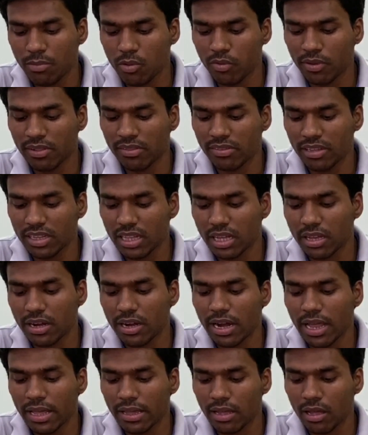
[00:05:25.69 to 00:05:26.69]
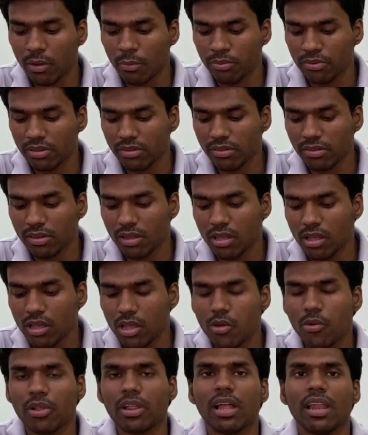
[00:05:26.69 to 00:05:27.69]
you will see the grid options.
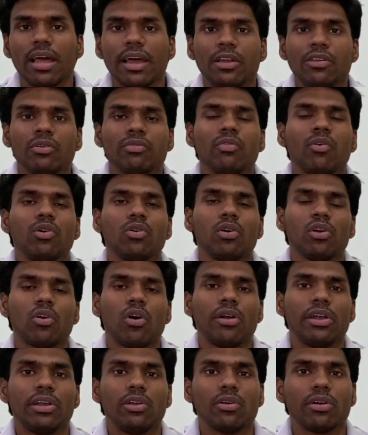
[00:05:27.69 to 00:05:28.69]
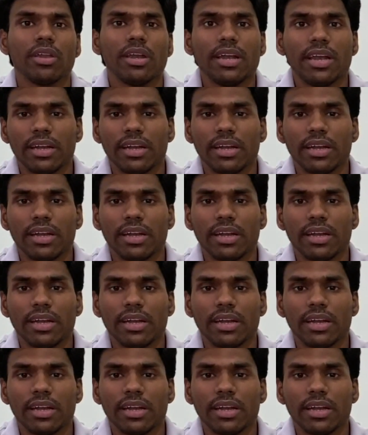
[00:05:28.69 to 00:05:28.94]
Then align your photo according to grid